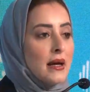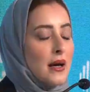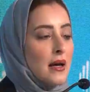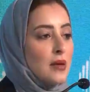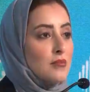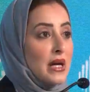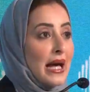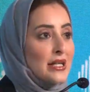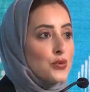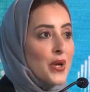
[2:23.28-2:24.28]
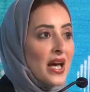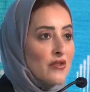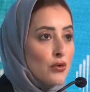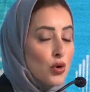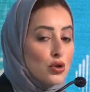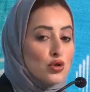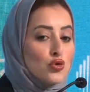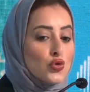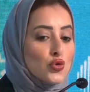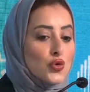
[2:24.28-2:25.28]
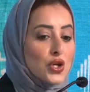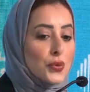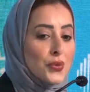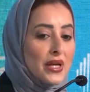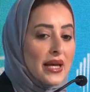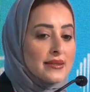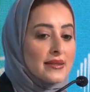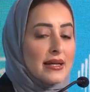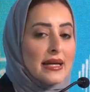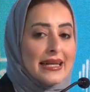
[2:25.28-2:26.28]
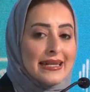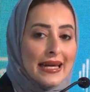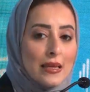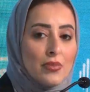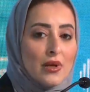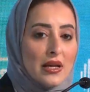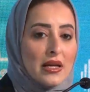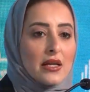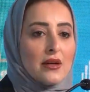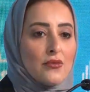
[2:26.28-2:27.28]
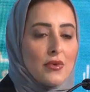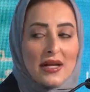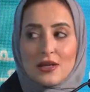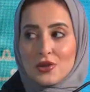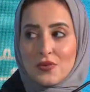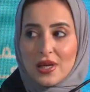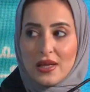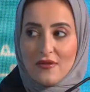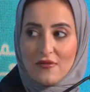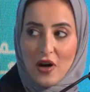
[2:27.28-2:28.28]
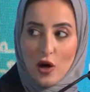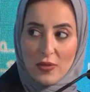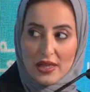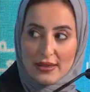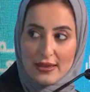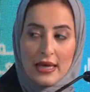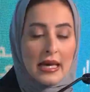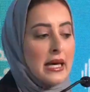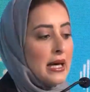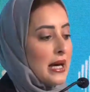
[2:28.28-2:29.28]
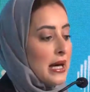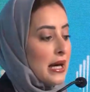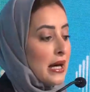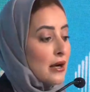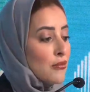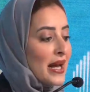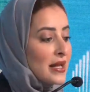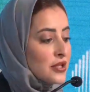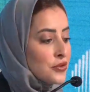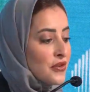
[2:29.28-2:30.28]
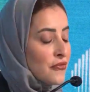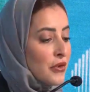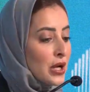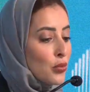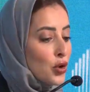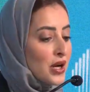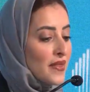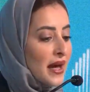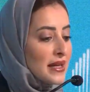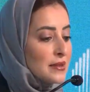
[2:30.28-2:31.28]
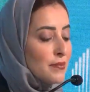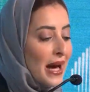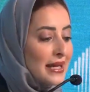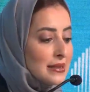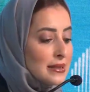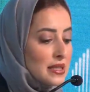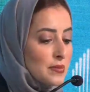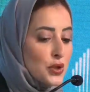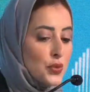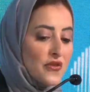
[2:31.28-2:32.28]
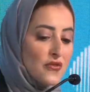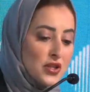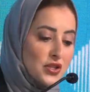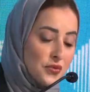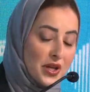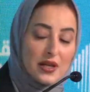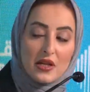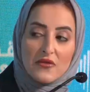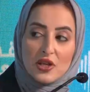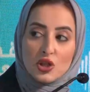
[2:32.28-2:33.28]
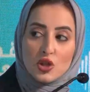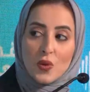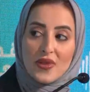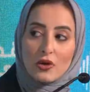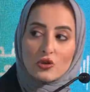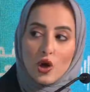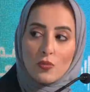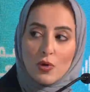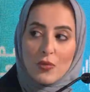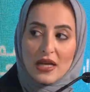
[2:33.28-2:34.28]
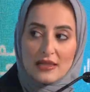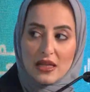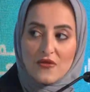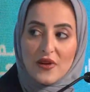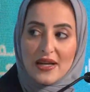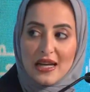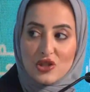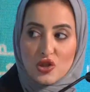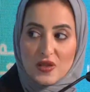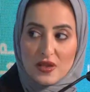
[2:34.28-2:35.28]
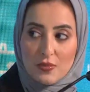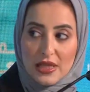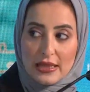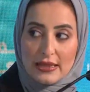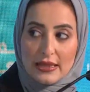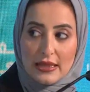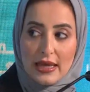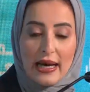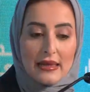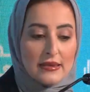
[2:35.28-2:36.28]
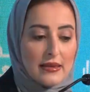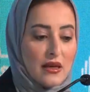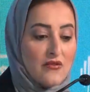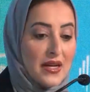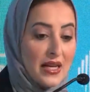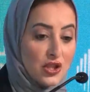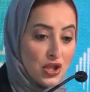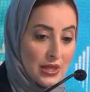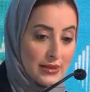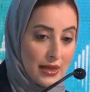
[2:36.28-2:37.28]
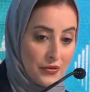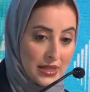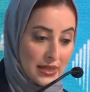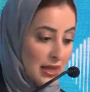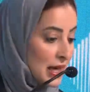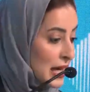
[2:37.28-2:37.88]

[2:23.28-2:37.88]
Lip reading: And we have a role to create an enabling regulatory environment, a regulatory framework that balances between fostering innovation without compromising financial stability and financial integrity.